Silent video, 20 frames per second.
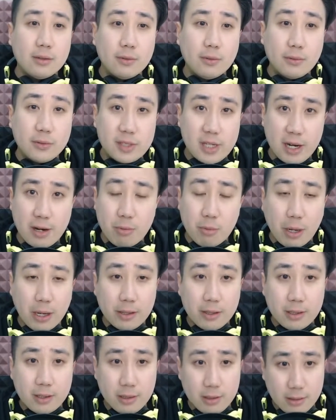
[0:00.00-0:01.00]
turn
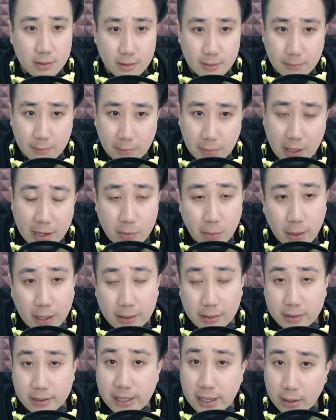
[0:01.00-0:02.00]
1, play
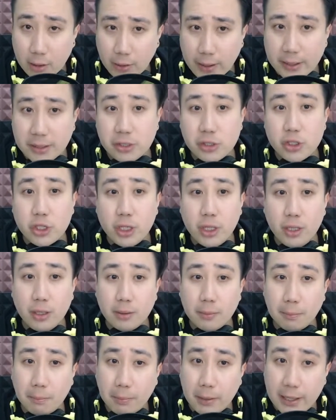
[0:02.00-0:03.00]
1 yellow energy,
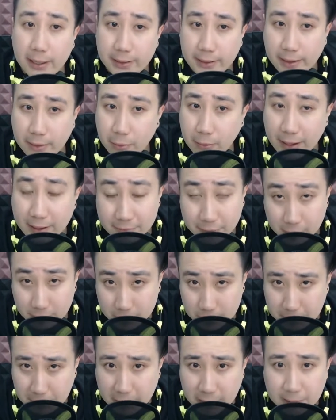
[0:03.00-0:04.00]
play a rival
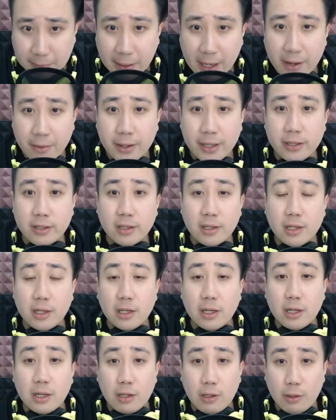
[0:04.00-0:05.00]
space pirate,
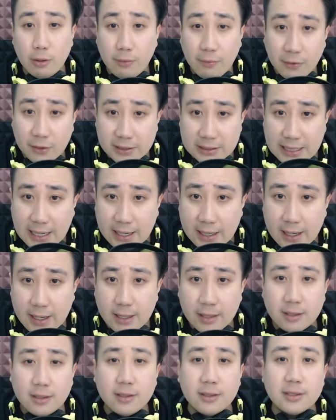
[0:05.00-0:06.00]
look for
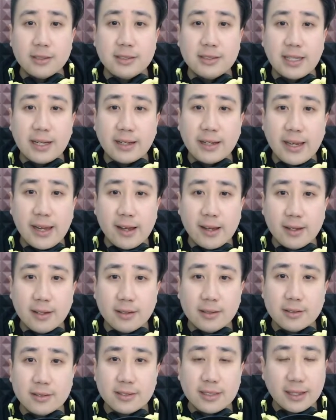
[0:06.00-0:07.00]
Zanga, Zangia,
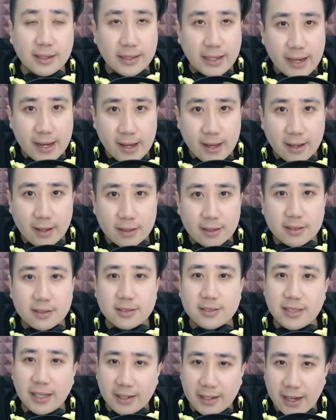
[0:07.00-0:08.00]
Zangia,
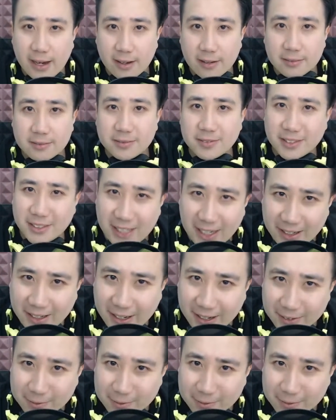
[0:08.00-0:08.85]
Zangia, Zangia.